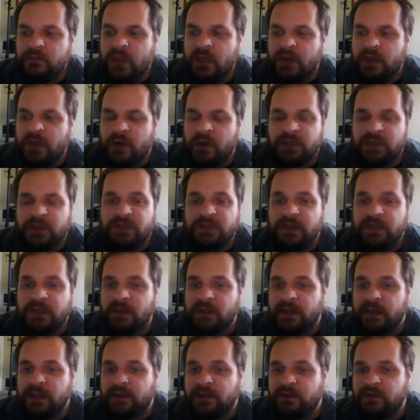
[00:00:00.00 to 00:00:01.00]
You also need
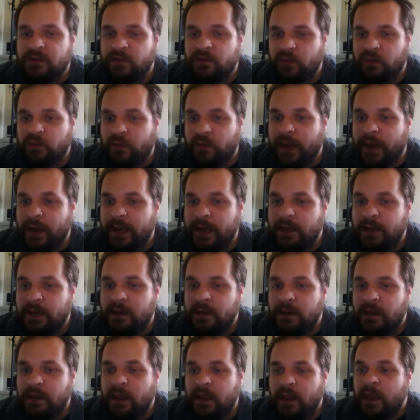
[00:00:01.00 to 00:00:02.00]
to look at the
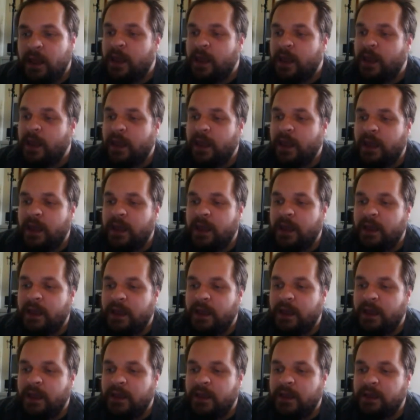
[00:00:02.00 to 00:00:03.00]
terrain
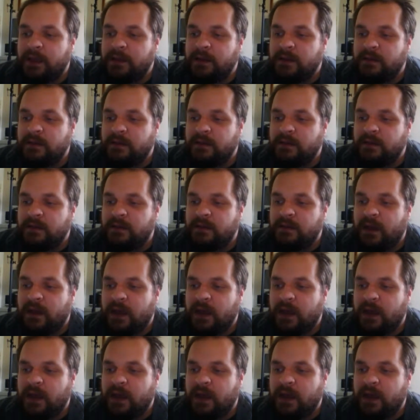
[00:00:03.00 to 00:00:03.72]
and